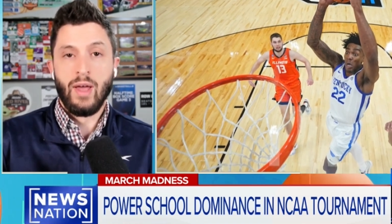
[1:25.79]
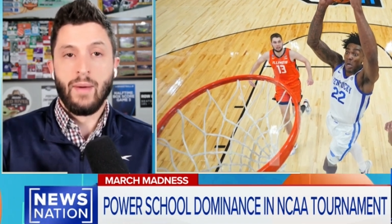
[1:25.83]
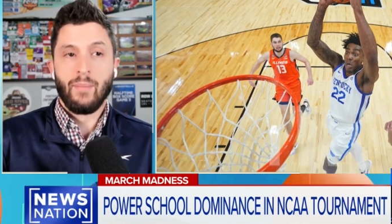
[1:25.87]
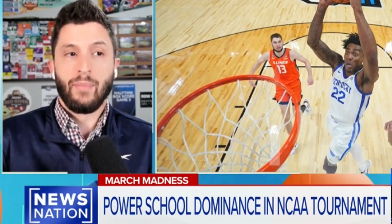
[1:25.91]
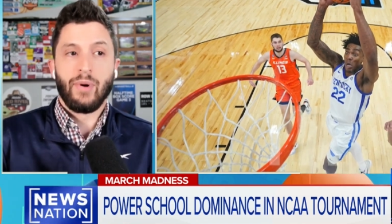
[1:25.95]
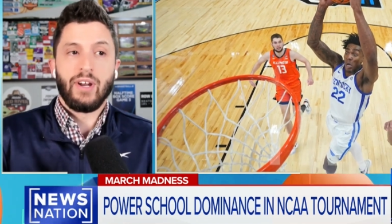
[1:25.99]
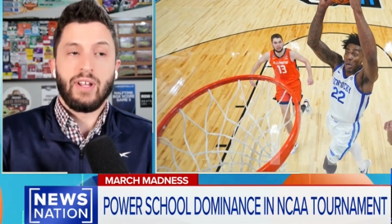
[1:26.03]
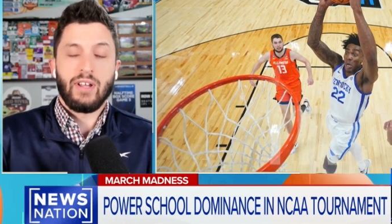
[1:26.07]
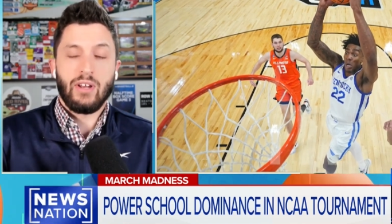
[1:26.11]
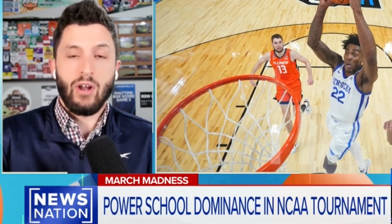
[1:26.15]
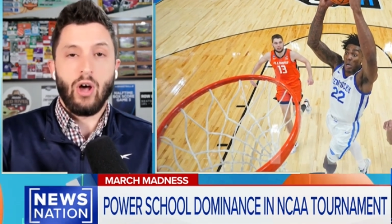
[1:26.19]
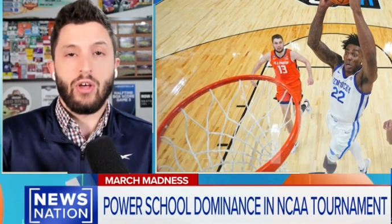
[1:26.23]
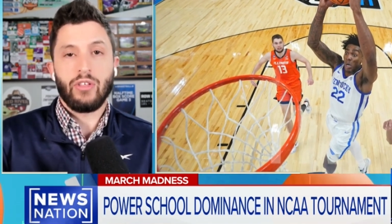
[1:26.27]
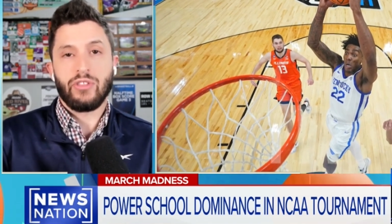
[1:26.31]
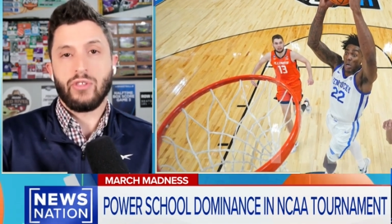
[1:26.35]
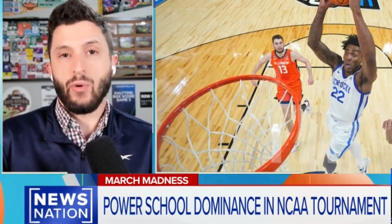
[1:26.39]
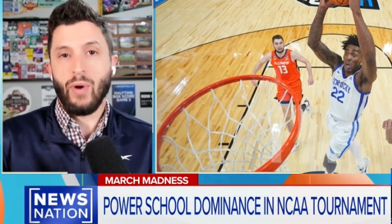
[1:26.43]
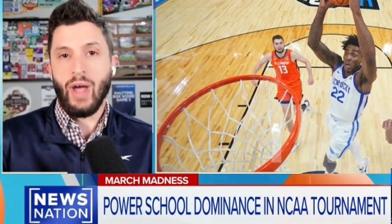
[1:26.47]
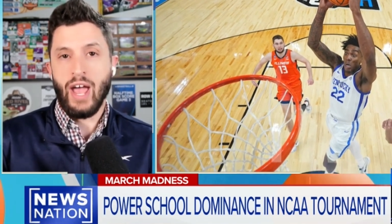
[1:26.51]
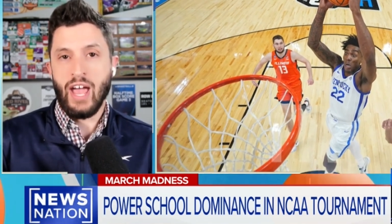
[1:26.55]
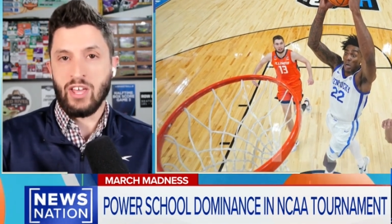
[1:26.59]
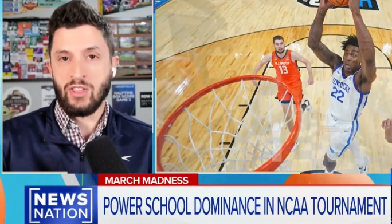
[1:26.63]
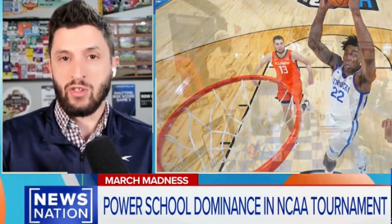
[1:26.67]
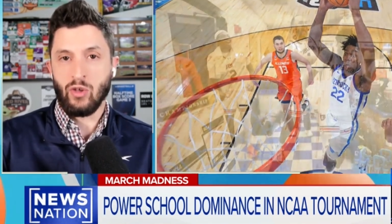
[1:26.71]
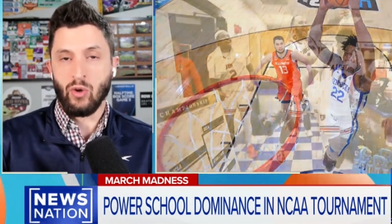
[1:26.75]
But it also
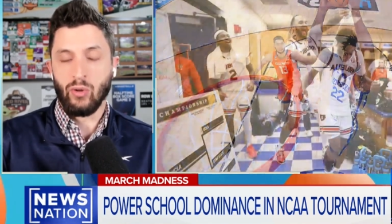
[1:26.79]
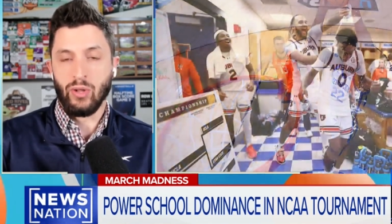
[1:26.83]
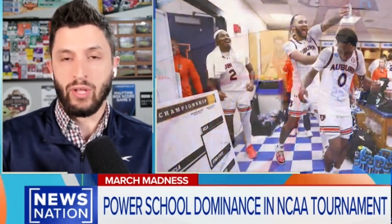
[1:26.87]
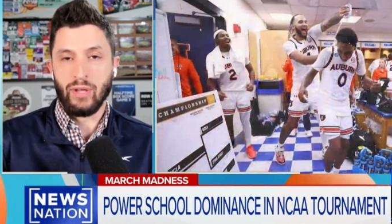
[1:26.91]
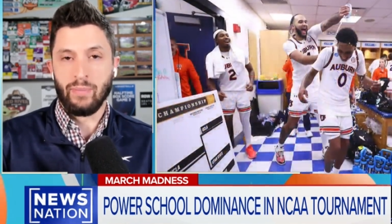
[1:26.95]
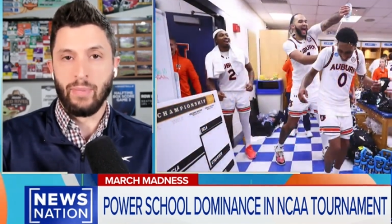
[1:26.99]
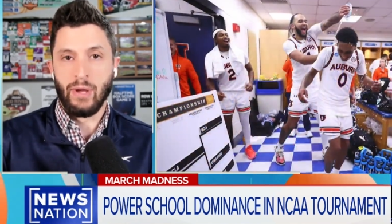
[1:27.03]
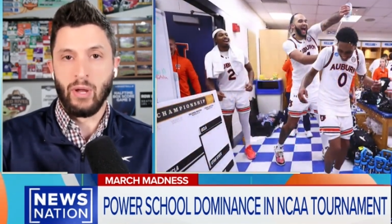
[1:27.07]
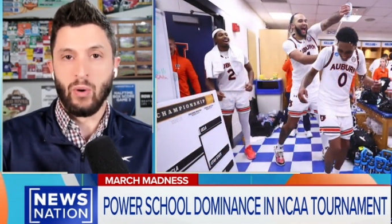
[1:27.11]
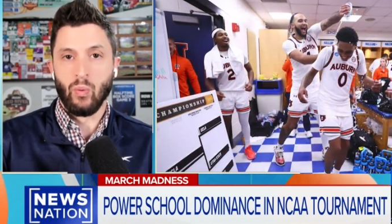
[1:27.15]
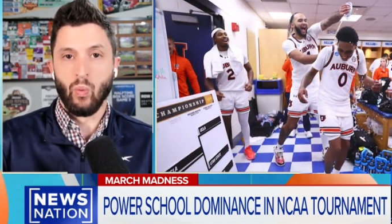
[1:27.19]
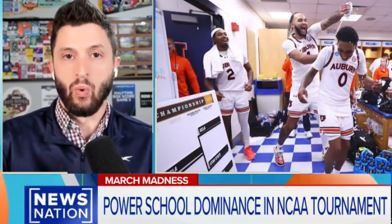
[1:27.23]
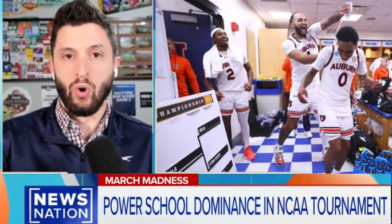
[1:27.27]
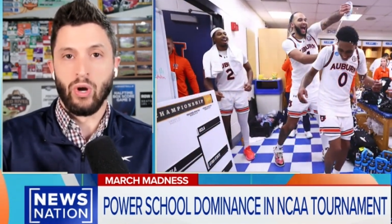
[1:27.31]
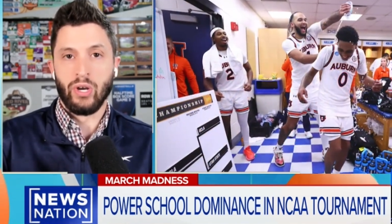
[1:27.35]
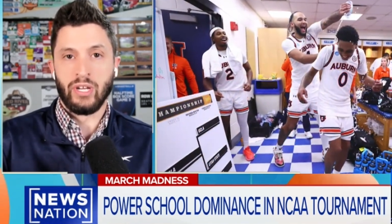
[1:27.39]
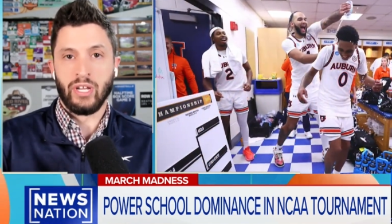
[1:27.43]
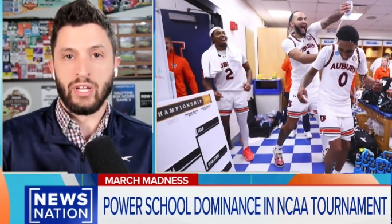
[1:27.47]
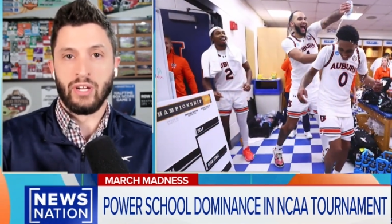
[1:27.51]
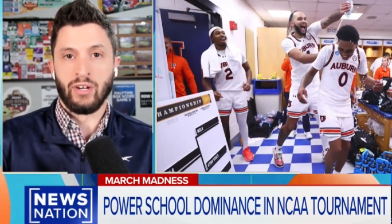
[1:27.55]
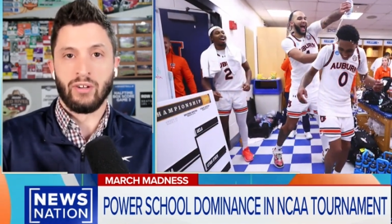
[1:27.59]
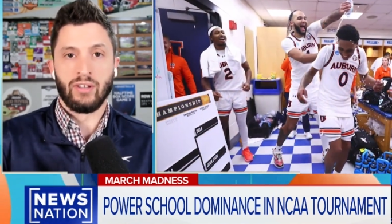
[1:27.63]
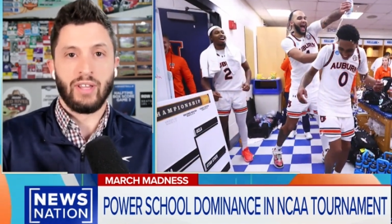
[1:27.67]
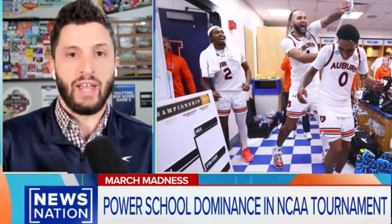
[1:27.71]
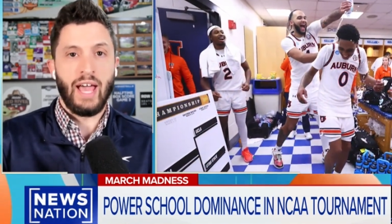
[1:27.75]
has only been 1
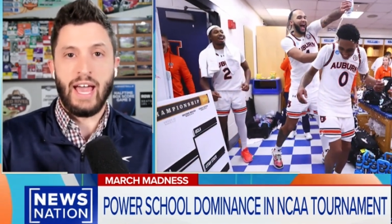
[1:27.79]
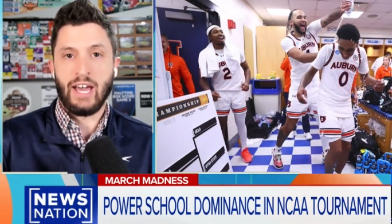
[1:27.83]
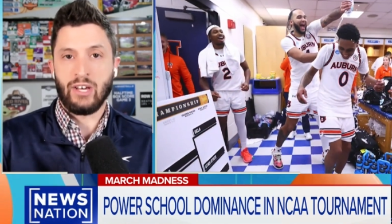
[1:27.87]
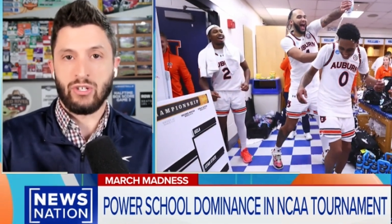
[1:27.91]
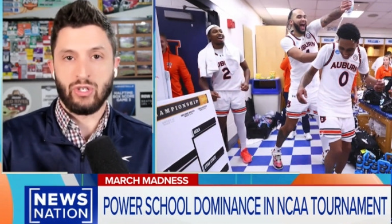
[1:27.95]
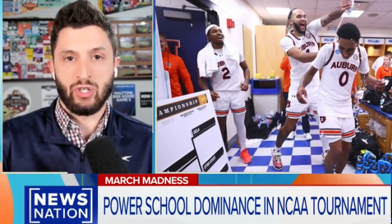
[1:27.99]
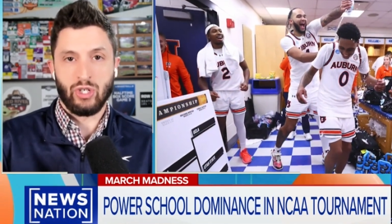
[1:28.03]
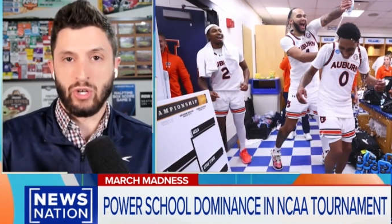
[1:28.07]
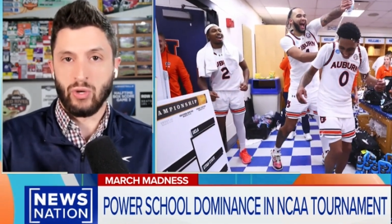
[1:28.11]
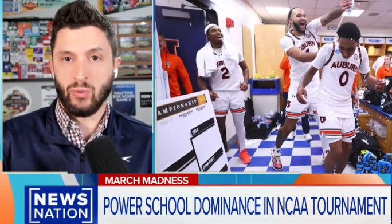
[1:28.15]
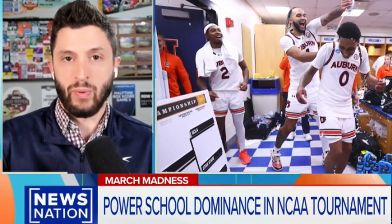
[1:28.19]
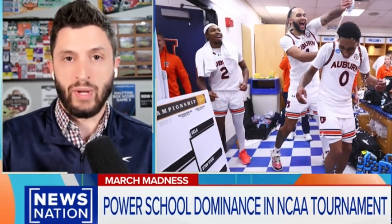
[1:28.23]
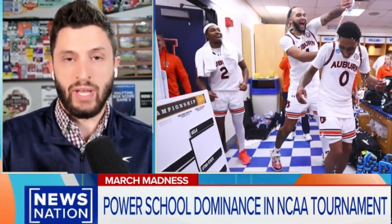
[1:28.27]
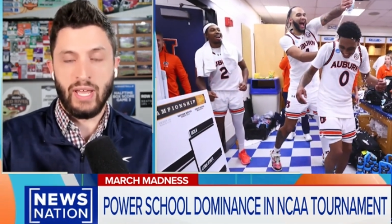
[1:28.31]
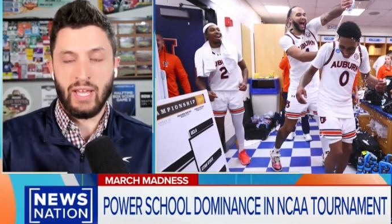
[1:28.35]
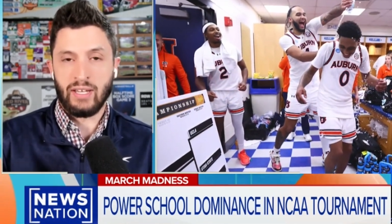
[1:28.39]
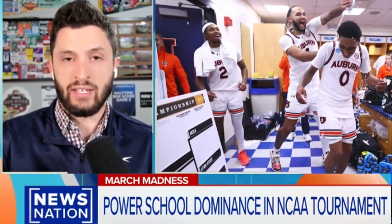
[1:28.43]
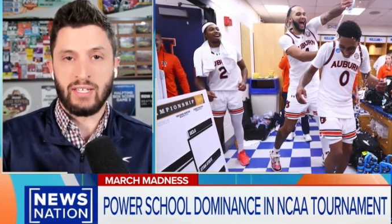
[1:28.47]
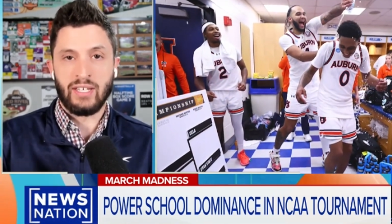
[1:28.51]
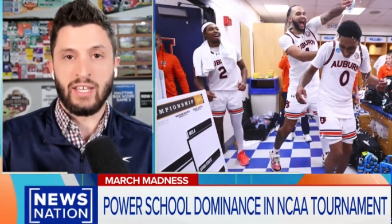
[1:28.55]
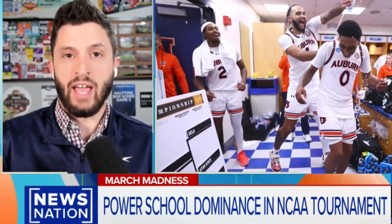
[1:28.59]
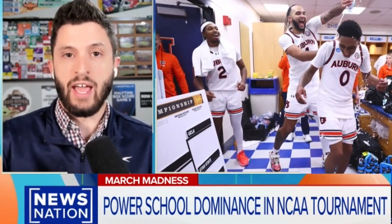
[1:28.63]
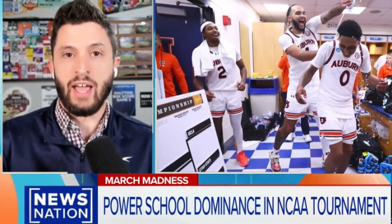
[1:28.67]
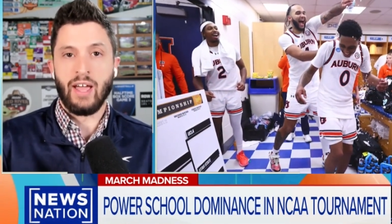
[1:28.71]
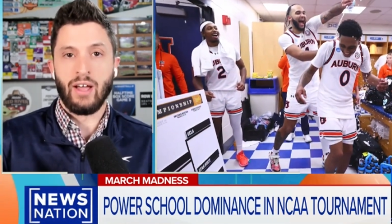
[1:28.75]
year. Last year we had
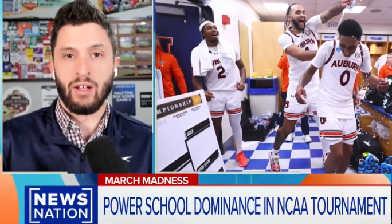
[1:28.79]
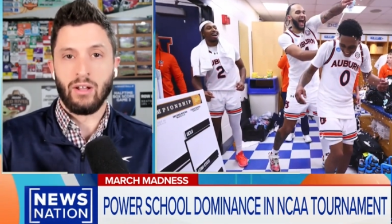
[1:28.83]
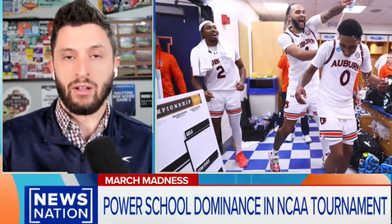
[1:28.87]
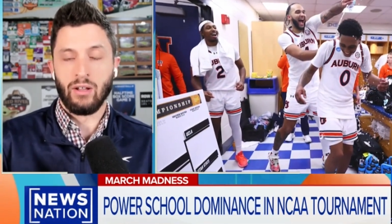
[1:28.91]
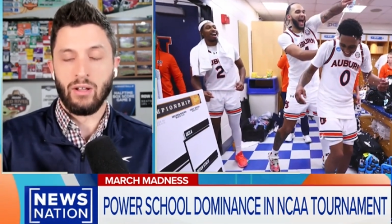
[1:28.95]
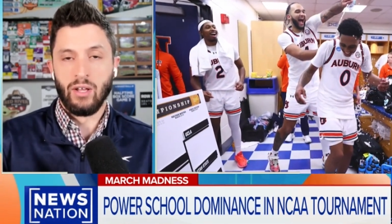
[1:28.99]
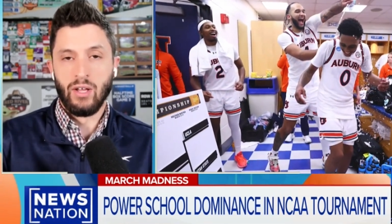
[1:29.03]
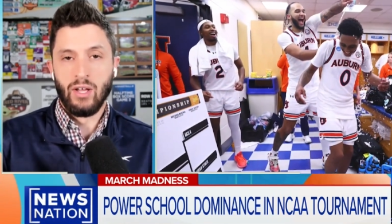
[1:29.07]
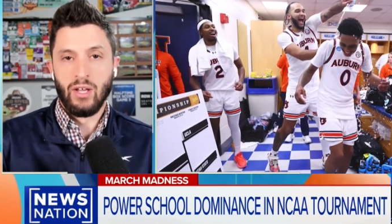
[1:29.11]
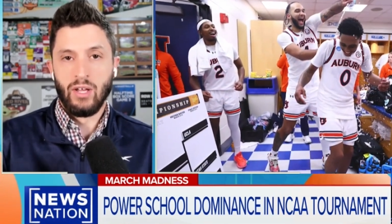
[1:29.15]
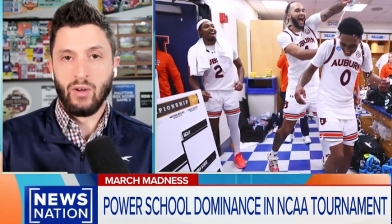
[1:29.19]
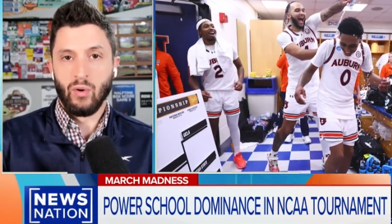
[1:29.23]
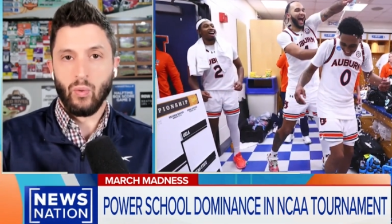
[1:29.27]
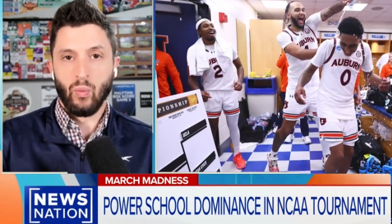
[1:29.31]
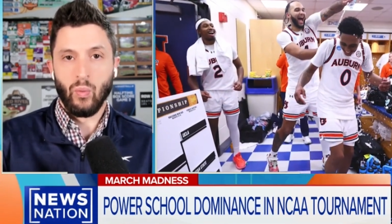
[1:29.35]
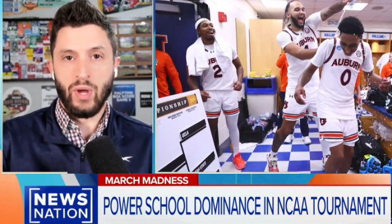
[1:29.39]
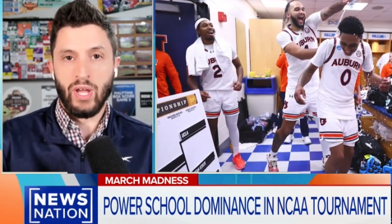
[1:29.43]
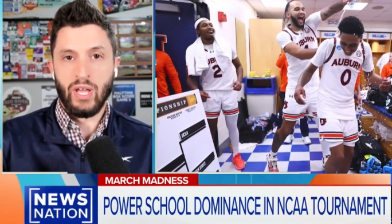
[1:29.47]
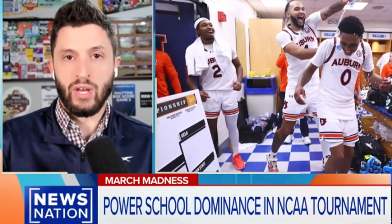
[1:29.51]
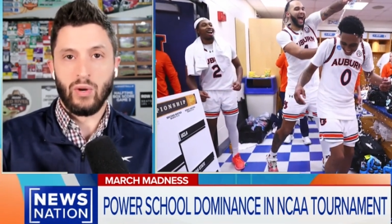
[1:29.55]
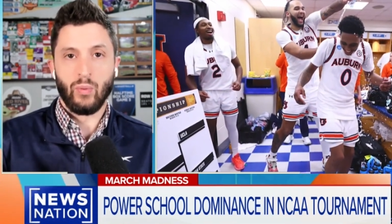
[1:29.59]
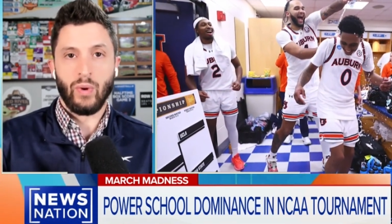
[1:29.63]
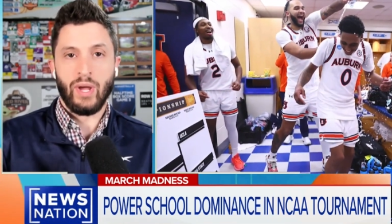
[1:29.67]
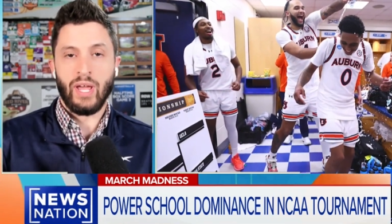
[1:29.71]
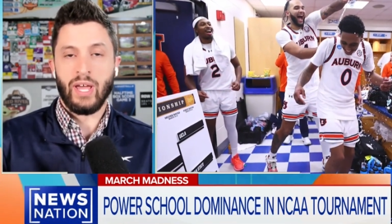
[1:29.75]
Yale
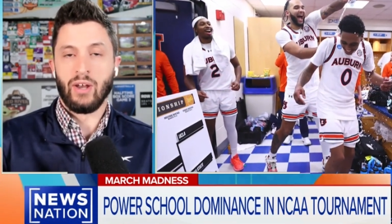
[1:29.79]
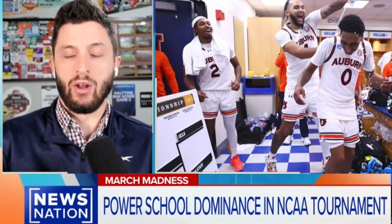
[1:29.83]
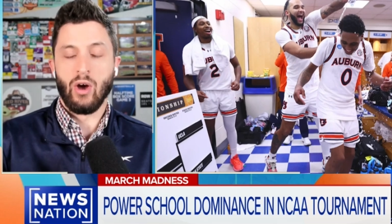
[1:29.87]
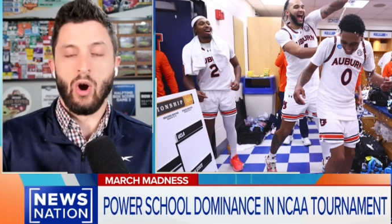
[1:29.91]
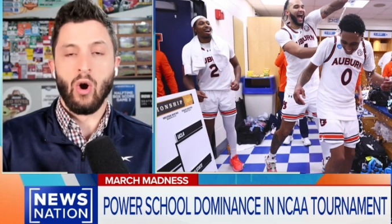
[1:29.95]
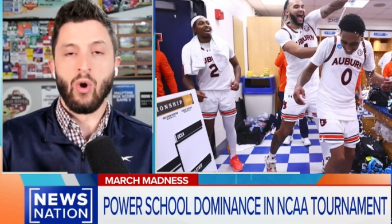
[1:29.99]
win, we had